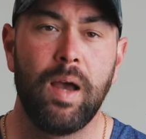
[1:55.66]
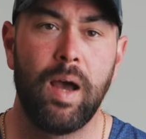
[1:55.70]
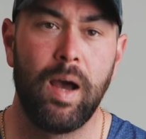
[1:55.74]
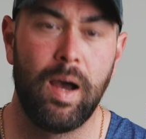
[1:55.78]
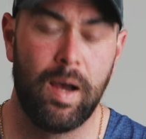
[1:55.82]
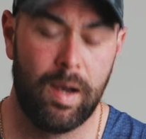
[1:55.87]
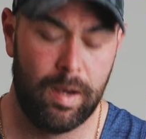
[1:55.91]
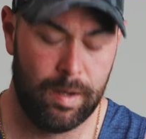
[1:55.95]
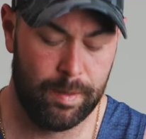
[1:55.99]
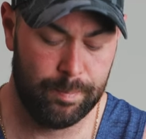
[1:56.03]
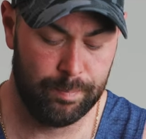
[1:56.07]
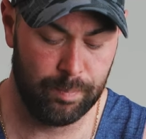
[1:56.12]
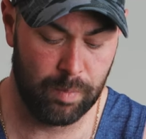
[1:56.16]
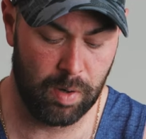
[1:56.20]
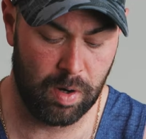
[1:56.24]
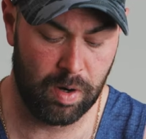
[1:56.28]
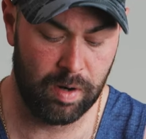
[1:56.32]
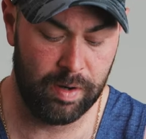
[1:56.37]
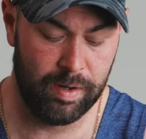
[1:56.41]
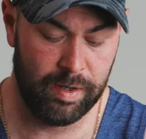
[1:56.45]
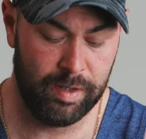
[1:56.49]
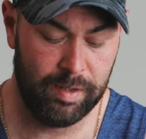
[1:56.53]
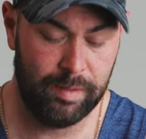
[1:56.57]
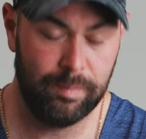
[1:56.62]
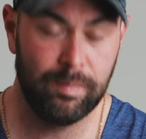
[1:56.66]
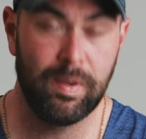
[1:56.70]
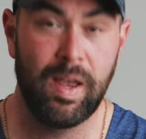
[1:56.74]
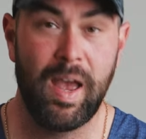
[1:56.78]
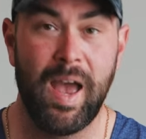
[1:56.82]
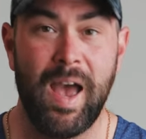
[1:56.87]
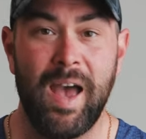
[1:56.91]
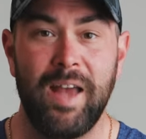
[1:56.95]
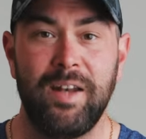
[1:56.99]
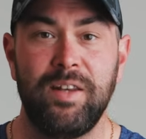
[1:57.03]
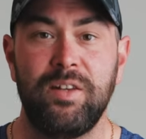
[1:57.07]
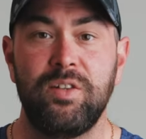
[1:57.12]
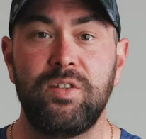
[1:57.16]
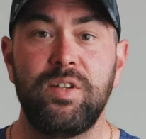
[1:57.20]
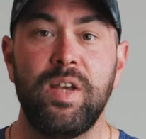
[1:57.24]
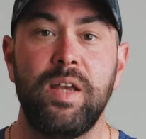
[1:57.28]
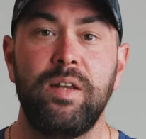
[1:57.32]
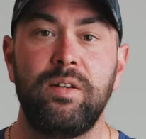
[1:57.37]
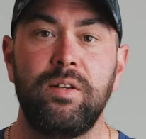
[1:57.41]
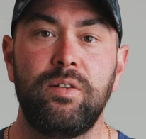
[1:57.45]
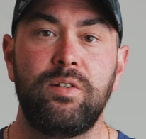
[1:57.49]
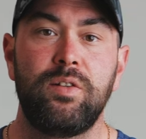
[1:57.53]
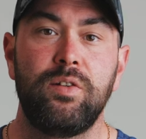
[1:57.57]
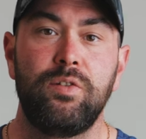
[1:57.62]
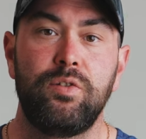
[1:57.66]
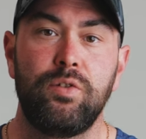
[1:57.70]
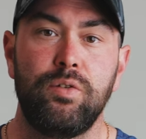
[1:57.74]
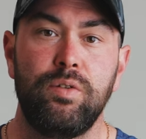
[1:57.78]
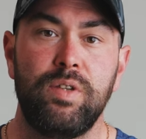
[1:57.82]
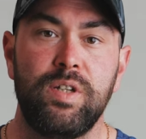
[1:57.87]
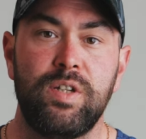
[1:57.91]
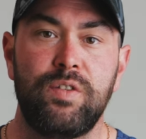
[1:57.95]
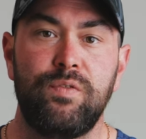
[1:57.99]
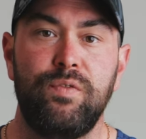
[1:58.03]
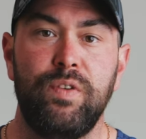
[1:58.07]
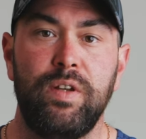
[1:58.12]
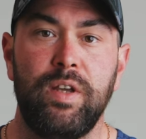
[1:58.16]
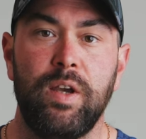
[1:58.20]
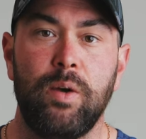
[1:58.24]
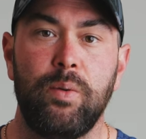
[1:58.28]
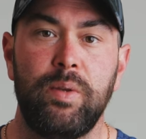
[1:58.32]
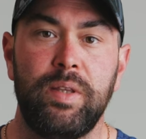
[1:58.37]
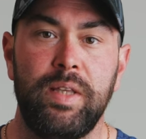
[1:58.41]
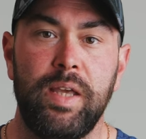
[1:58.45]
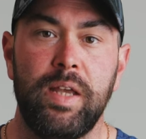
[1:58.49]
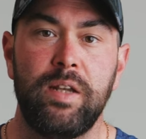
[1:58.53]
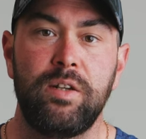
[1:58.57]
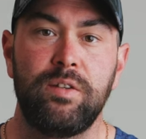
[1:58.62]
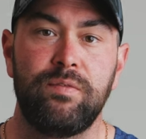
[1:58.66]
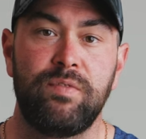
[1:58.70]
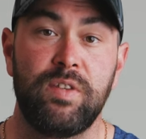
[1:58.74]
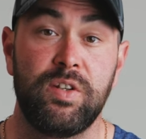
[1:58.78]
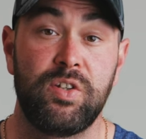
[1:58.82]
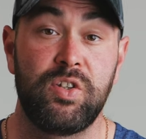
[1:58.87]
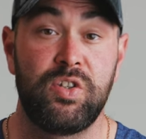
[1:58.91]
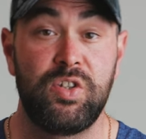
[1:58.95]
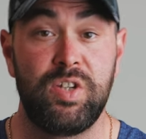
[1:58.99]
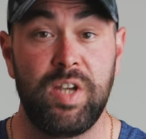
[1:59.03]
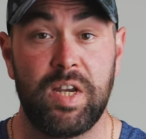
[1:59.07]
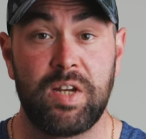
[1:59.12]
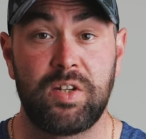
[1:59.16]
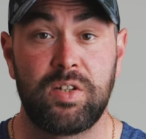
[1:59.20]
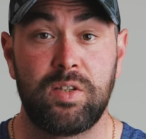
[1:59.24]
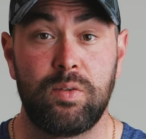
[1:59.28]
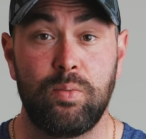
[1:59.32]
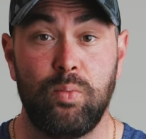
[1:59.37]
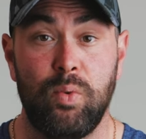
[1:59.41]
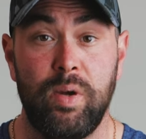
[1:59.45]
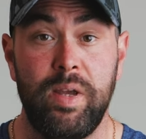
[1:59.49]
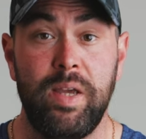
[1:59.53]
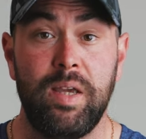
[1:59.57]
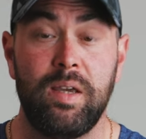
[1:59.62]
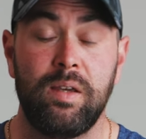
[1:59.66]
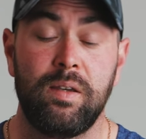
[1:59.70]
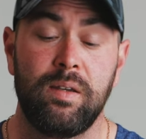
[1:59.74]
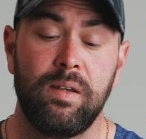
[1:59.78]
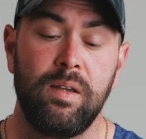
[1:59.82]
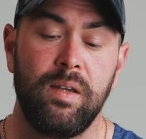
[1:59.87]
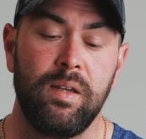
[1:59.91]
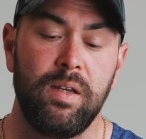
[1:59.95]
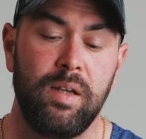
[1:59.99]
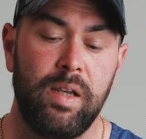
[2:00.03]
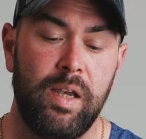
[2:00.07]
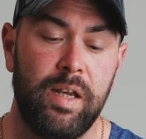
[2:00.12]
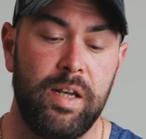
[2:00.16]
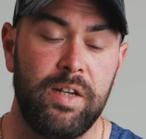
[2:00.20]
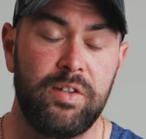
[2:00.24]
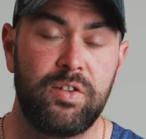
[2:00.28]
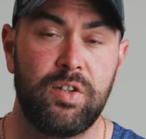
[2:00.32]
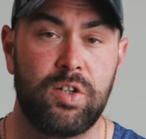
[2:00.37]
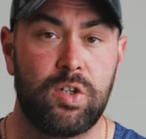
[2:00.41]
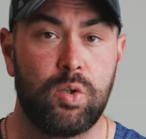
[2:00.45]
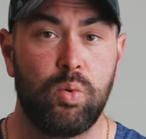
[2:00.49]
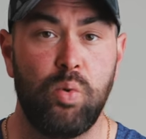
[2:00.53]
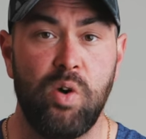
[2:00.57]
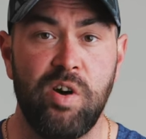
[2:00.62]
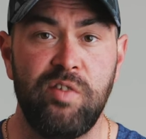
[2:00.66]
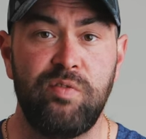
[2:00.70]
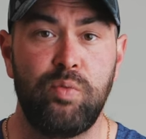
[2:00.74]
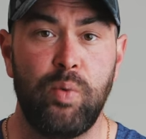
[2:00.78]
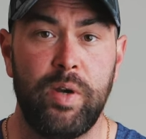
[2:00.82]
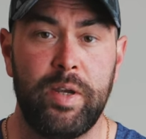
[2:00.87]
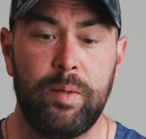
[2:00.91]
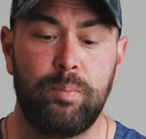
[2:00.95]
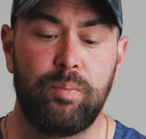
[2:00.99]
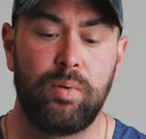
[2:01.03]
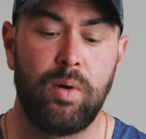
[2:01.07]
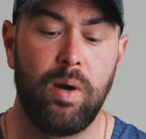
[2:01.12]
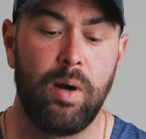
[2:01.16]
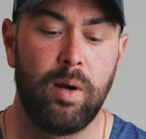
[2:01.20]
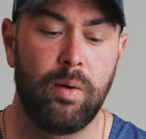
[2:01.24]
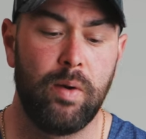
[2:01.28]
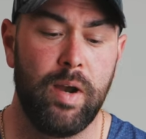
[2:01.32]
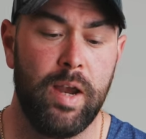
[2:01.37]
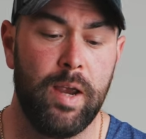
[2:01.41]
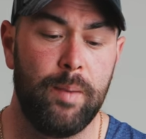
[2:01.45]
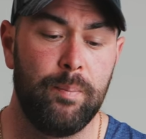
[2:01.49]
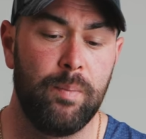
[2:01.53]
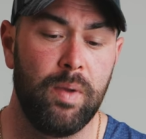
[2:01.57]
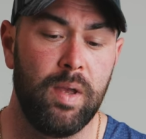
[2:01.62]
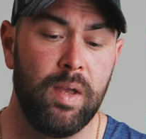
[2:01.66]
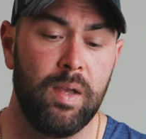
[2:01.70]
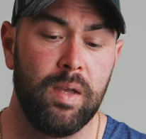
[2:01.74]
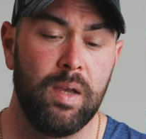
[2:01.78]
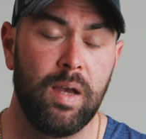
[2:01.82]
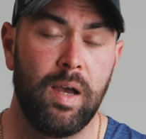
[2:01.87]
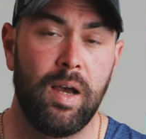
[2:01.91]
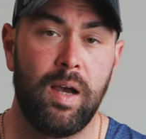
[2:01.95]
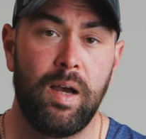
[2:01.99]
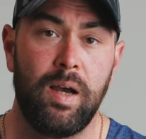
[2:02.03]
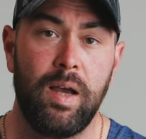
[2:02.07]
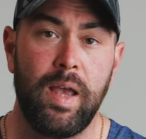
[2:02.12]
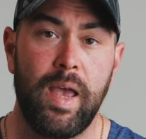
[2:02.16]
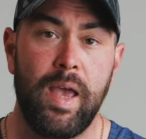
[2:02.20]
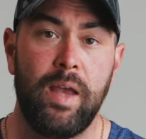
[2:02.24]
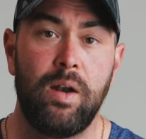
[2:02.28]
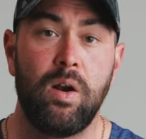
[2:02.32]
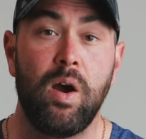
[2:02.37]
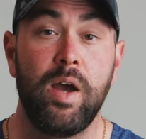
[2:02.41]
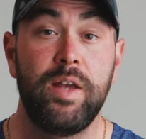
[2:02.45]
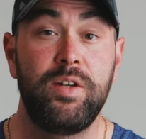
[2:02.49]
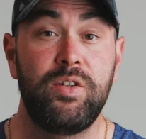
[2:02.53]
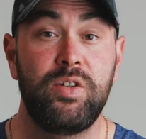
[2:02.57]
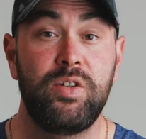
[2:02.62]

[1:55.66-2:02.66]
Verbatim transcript: I had intended to do this video at the end of the 6th week. It is a 12-week program, and I